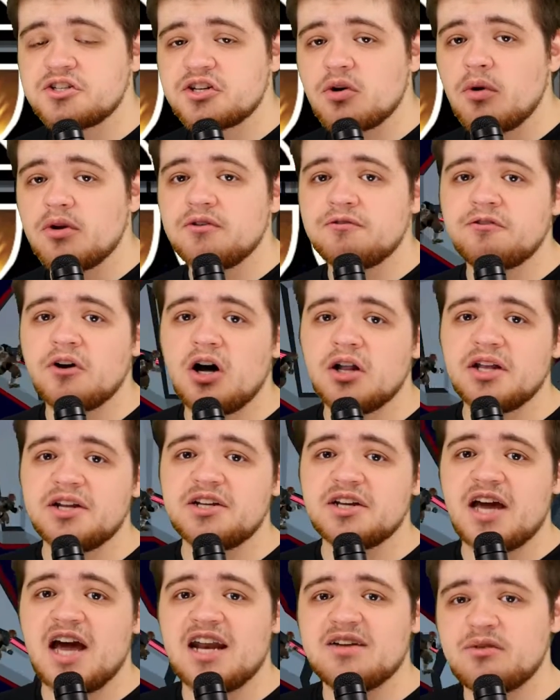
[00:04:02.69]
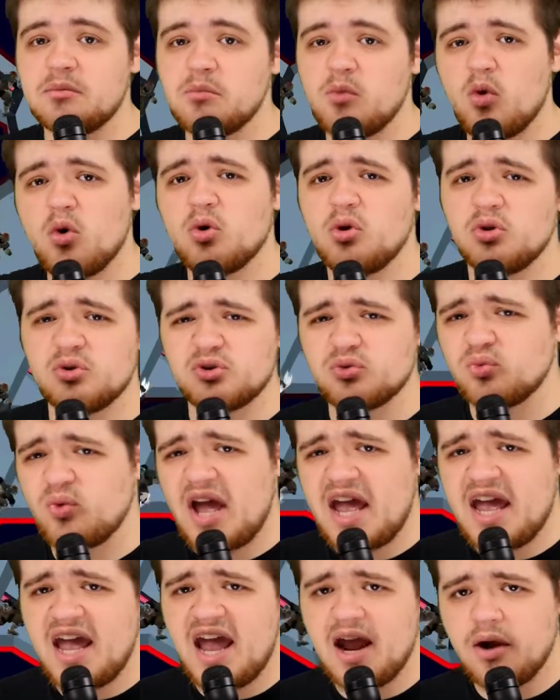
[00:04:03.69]
is going to fall into kind of a moral
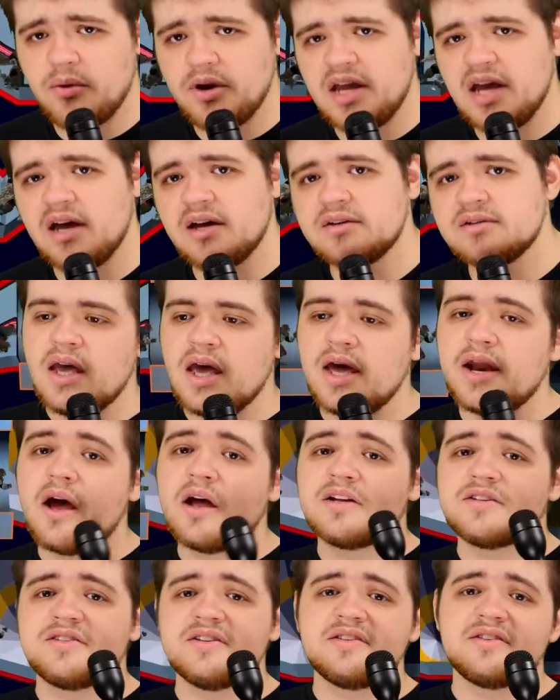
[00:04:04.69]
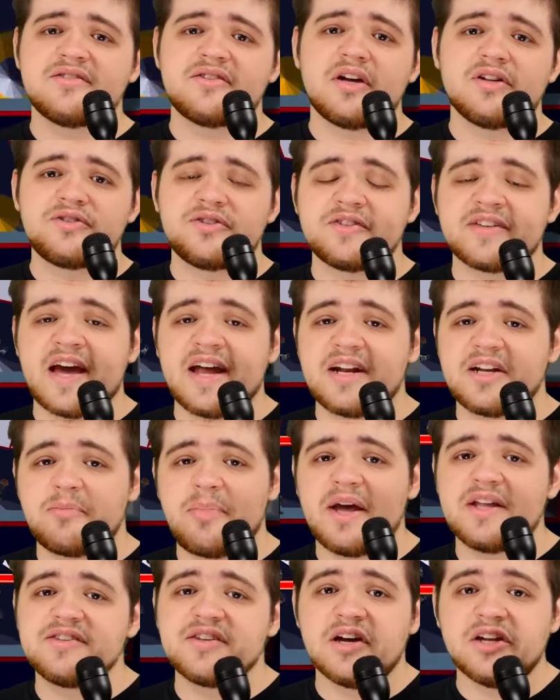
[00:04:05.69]
gray area. And honestly, this all just kind of
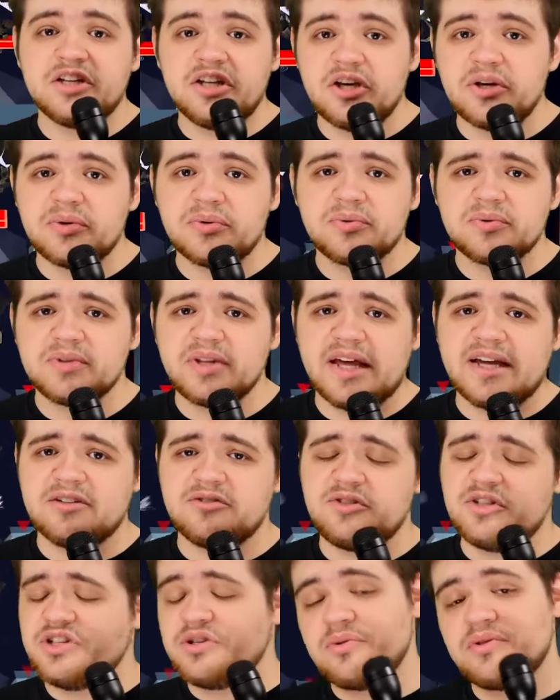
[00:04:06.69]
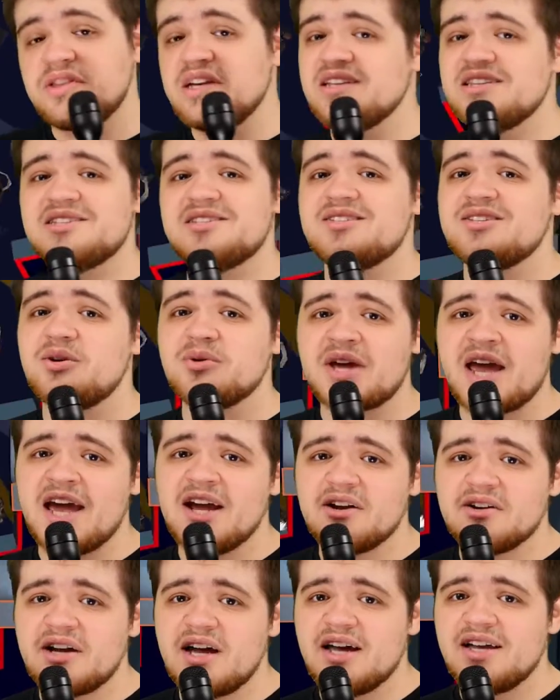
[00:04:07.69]
depends on you. Like, do you think this is
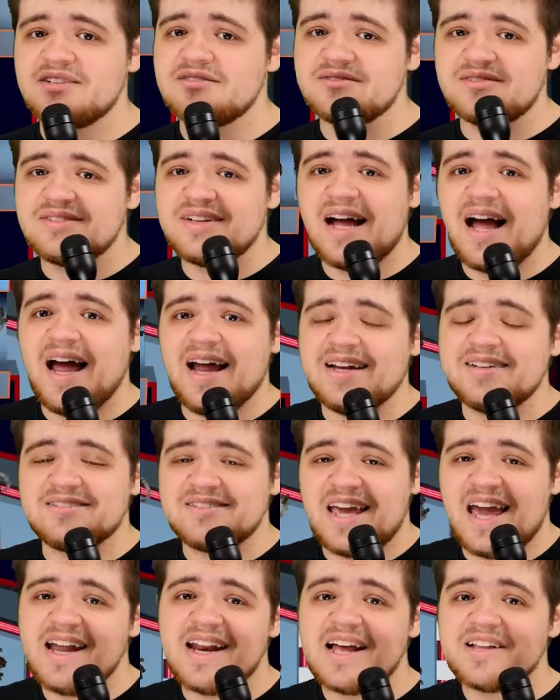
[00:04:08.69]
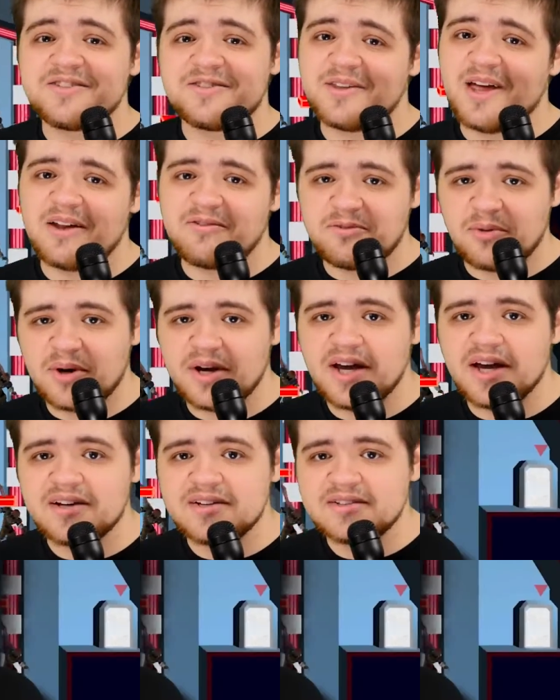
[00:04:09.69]
okay or not? I can't answer that for you.